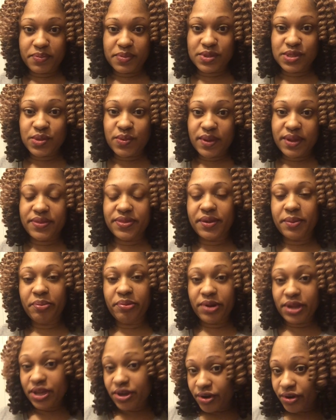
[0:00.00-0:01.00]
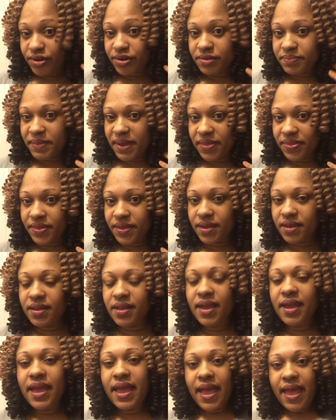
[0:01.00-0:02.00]
doing the pre-curl method.
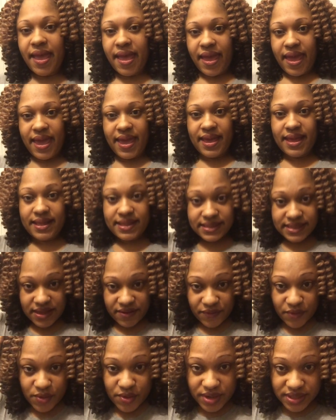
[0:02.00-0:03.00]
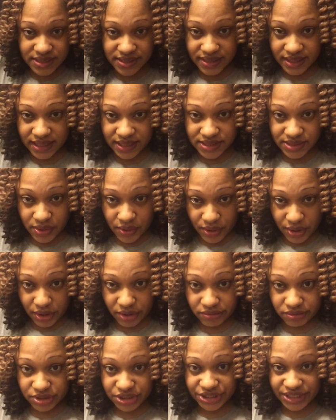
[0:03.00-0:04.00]
And of course these are
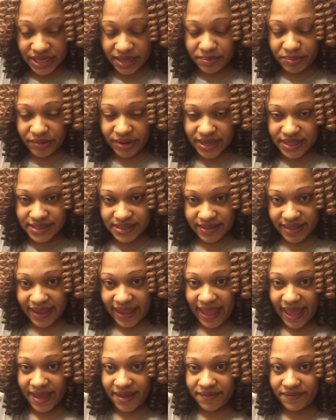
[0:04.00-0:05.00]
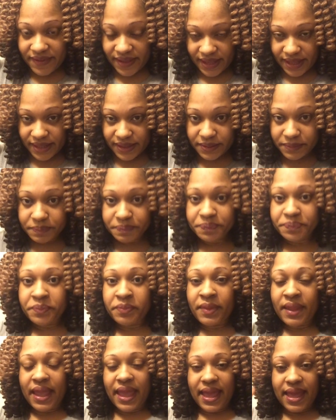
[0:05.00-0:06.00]
crochet braids that I have in,
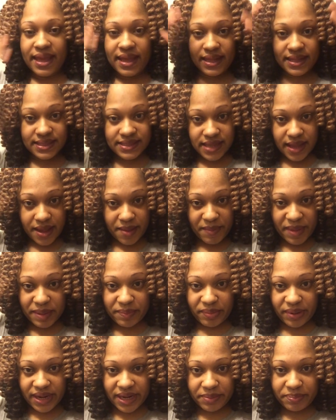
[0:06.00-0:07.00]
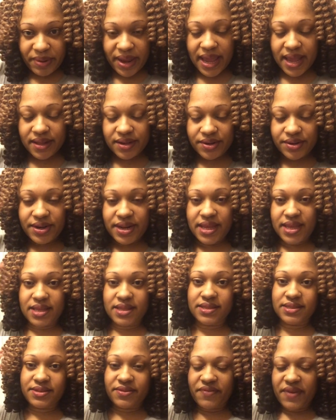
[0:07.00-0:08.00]
and my braid pattern
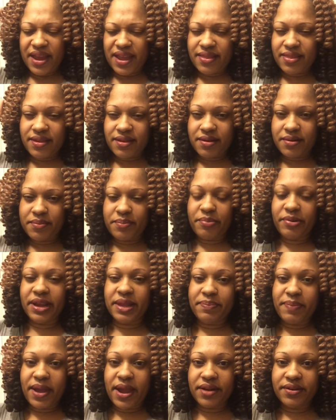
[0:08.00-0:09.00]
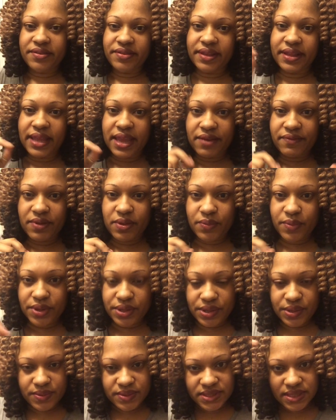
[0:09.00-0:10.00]
is the regular braid pattern that everyone
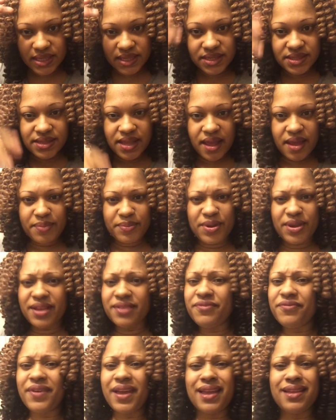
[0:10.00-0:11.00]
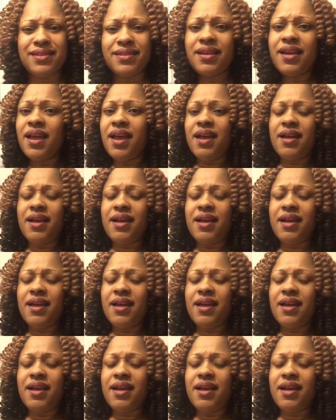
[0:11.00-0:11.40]
uses. You can find